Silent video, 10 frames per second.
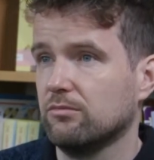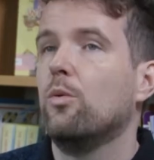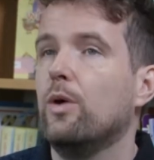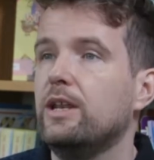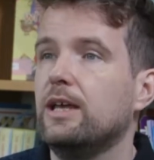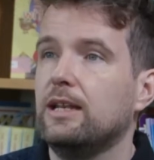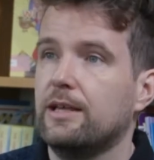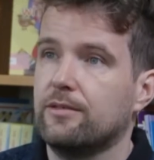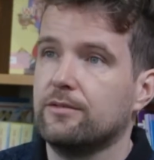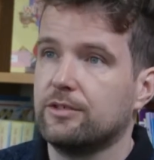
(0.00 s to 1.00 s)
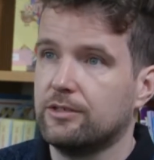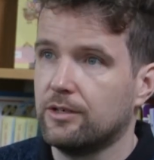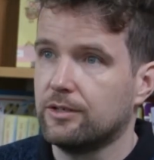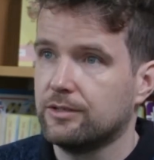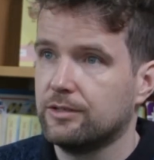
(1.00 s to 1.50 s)
When a lesson
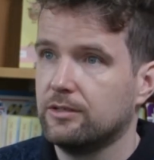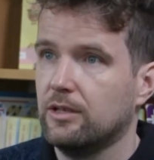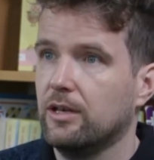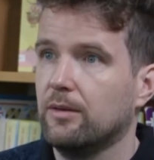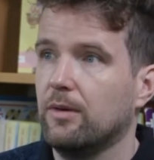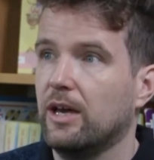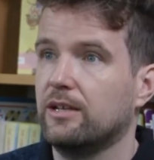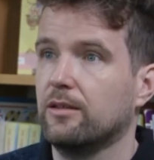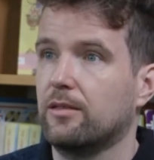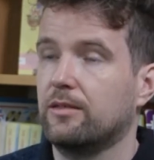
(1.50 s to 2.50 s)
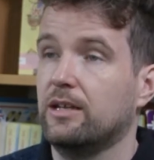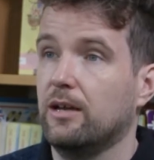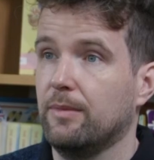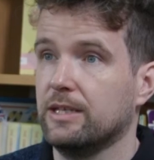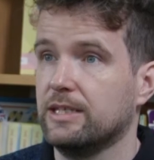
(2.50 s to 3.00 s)
starts, I can sit
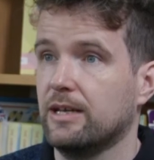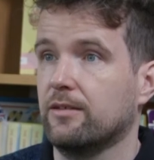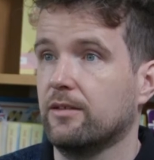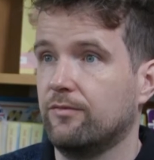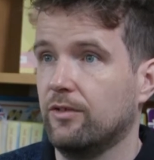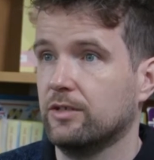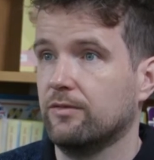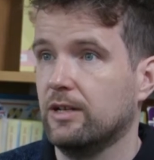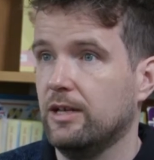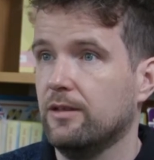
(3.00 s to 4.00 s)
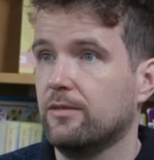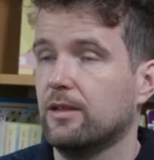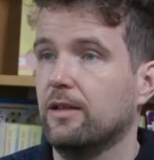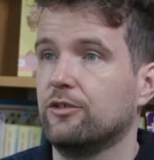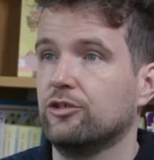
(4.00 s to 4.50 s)
at my desk at the front of the class
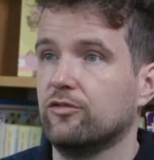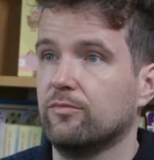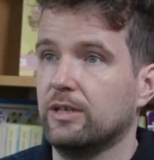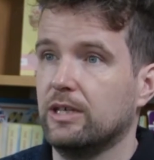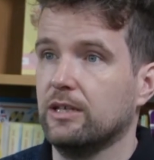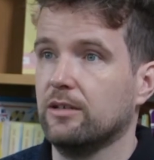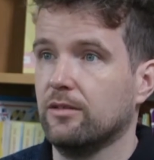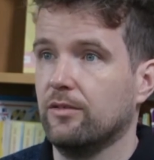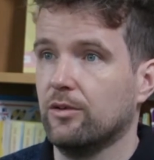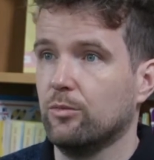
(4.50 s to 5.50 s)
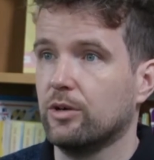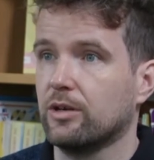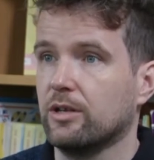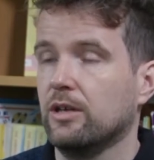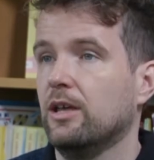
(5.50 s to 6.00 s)
and the children begin their work.